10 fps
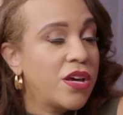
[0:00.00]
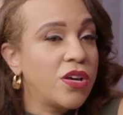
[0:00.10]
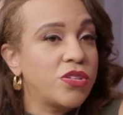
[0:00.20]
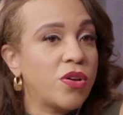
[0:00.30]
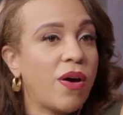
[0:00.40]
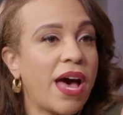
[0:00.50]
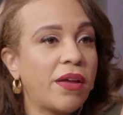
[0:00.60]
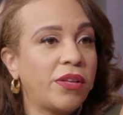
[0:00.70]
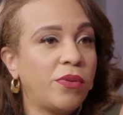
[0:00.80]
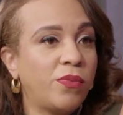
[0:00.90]
So how
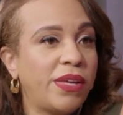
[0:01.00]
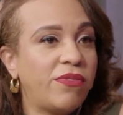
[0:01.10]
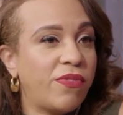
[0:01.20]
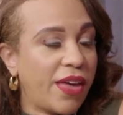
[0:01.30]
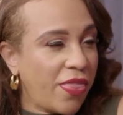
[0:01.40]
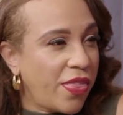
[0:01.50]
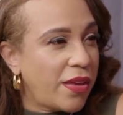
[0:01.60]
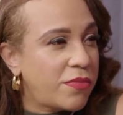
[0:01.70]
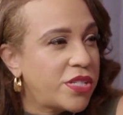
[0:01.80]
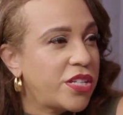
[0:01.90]
do we vet
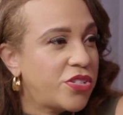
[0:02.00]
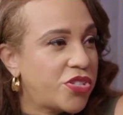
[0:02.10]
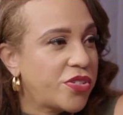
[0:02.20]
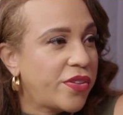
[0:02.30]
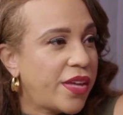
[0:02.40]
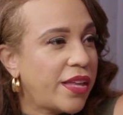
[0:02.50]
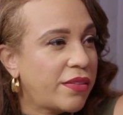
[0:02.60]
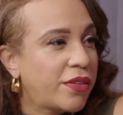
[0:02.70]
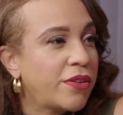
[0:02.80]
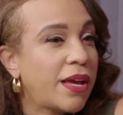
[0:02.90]
them to ensure that
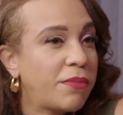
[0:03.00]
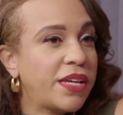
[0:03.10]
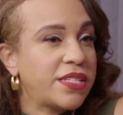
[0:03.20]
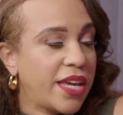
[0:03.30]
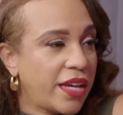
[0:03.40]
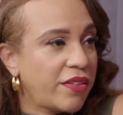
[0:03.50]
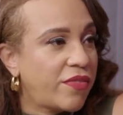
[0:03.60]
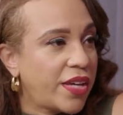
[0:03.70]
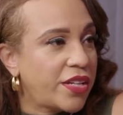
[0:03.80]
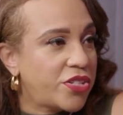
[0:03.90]
they're not being taken
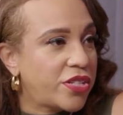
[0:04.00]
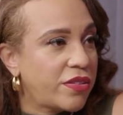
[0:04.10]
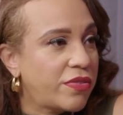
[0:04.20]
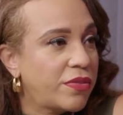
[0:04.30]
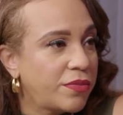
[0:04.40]
advantage of?